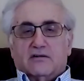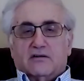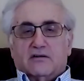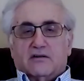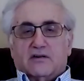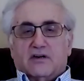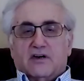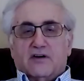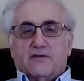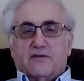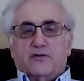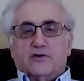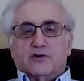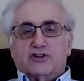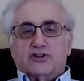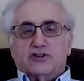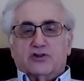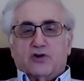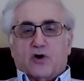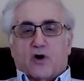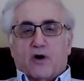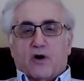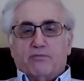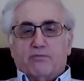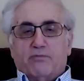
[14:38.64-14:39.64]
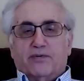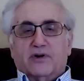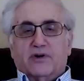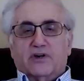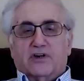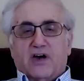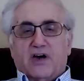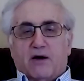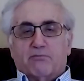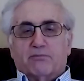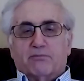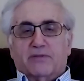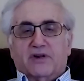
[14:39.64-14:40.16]
If you stop
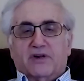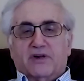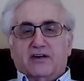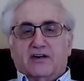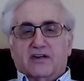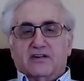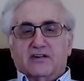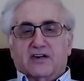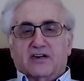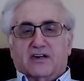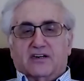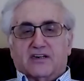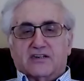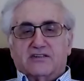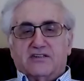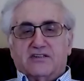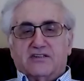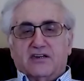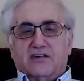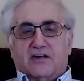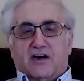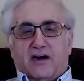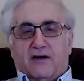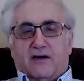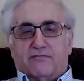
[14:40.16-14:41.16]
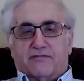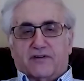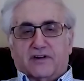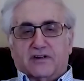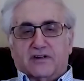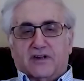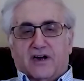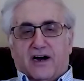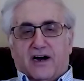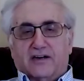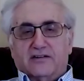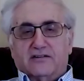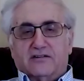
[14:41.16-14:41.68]
gambling in the casino every
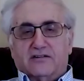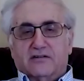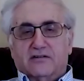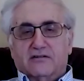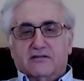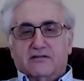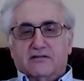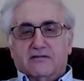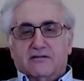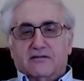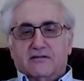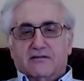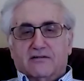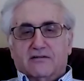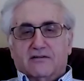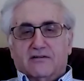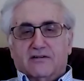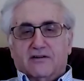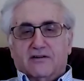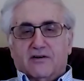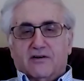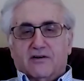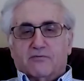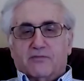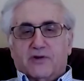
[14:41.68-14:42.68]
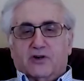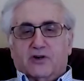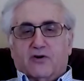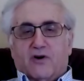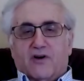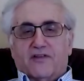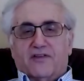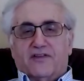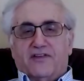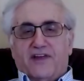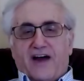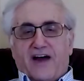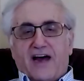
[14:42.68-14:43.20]
night,
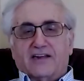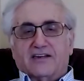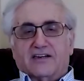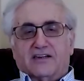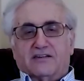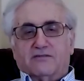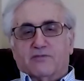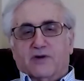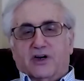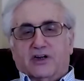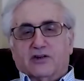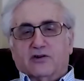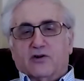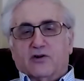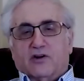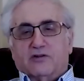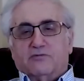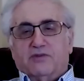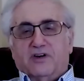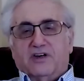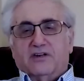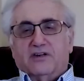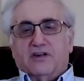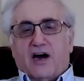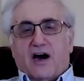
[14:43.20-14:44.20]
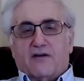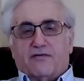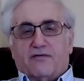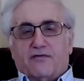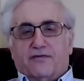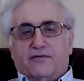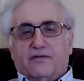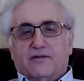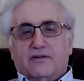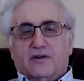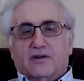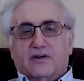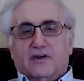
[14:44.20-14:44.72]
because then it may not be enough.
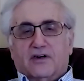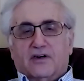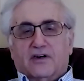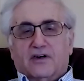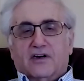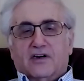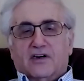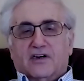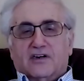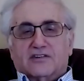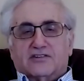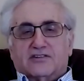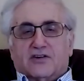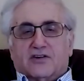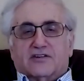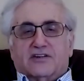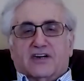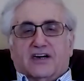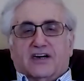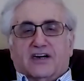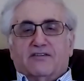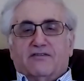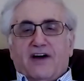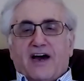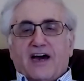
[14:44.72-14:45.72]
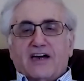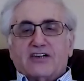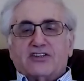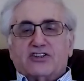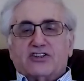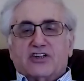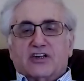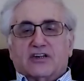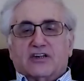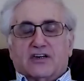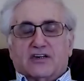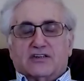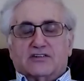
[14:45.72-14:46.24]
So the
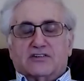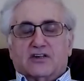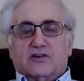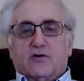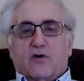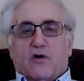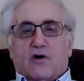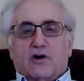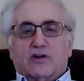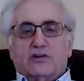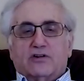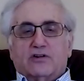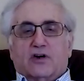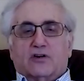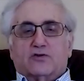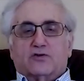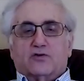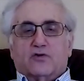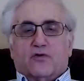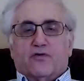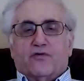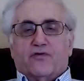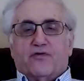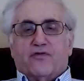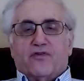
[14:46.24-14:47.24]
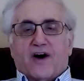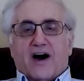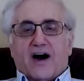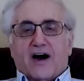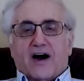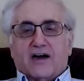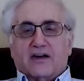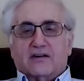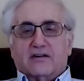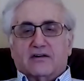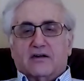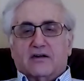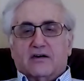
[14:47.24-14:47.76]
question is, in order to
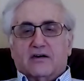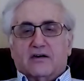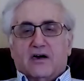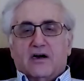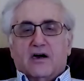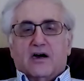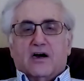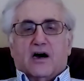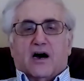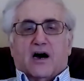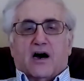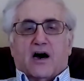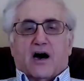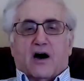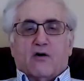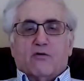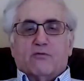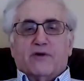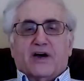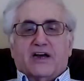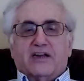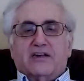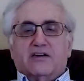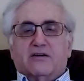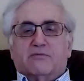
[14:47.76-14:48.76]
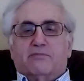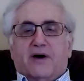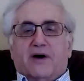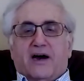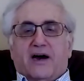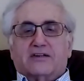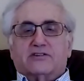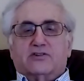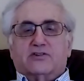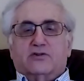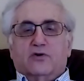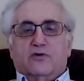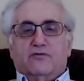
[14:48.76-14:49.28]
find how many
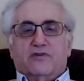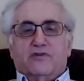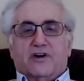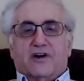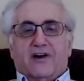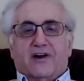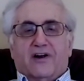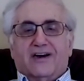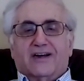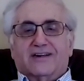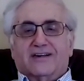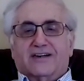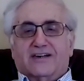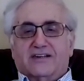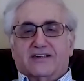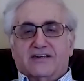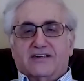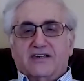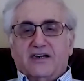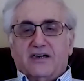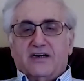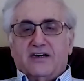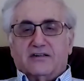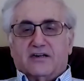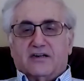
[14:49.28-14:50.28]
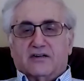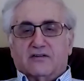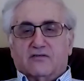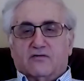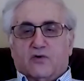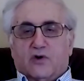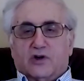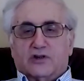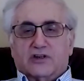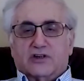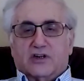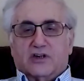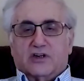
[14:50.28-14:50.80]
beds do we really need and
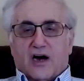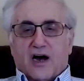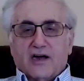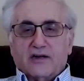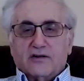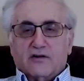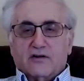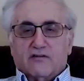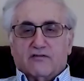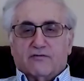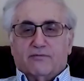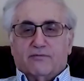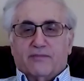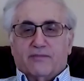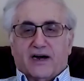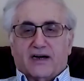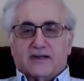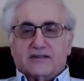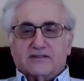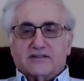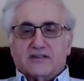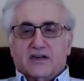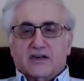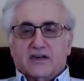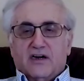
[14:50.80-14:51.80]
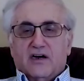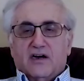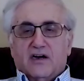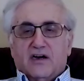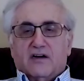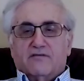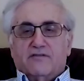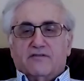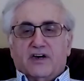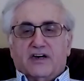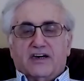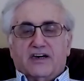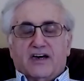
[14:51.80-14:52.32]
what kind of beds,
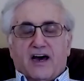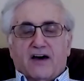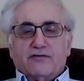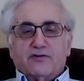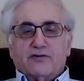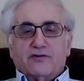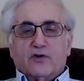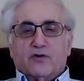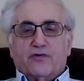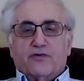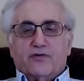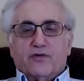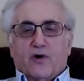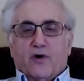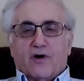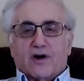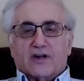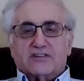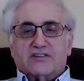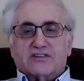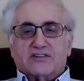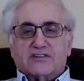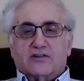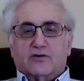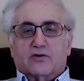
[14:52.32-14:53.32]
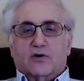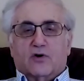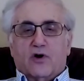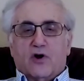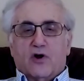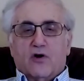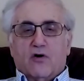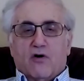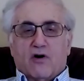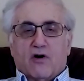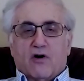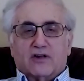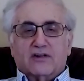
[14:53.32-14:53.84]
we have to first
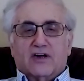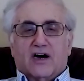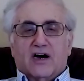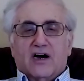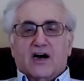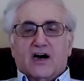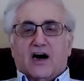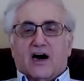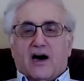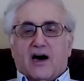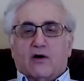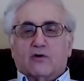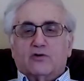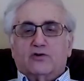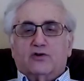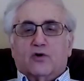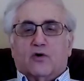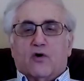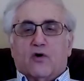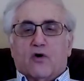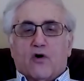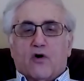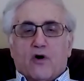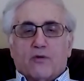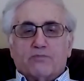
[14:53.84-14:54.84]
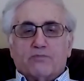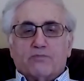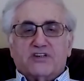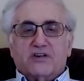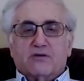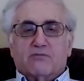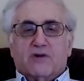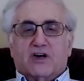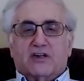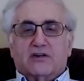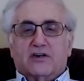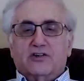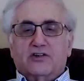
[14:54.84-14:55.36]
learn how to
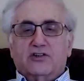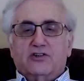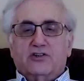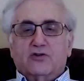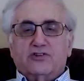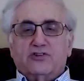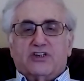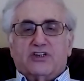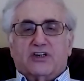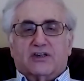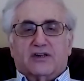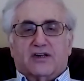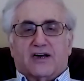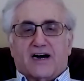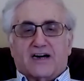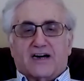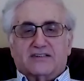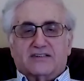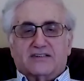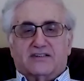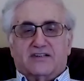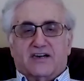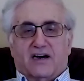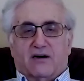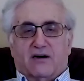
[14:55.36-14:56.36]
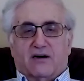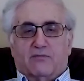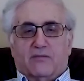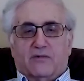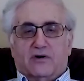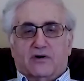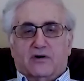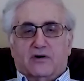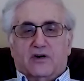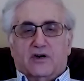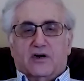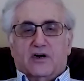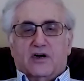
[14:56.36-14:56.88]
optimally utilize them.
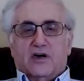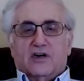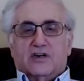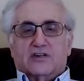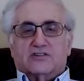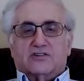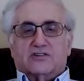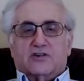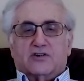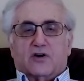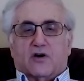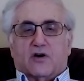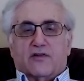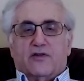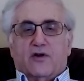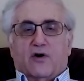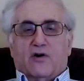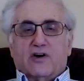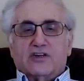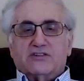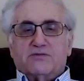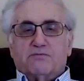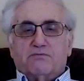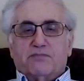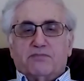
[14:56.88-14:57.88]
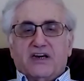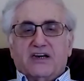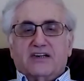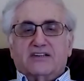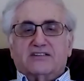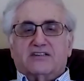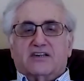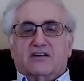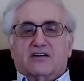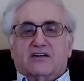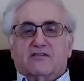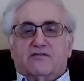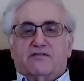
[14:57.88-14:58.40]
So those
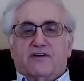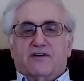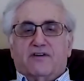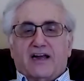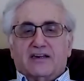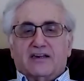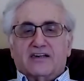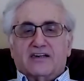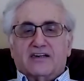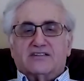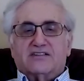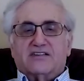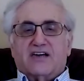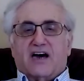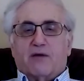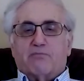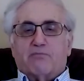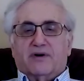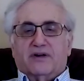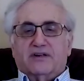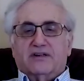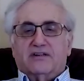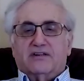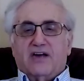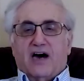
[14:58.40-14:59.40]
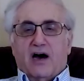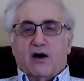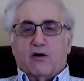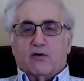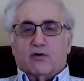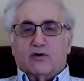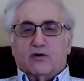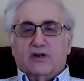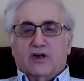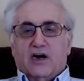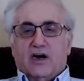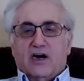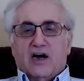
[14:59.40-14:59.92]
peaks and valleys up and
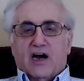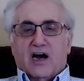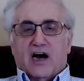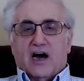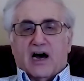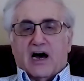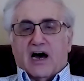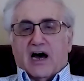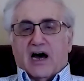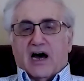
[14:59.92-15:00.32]
down are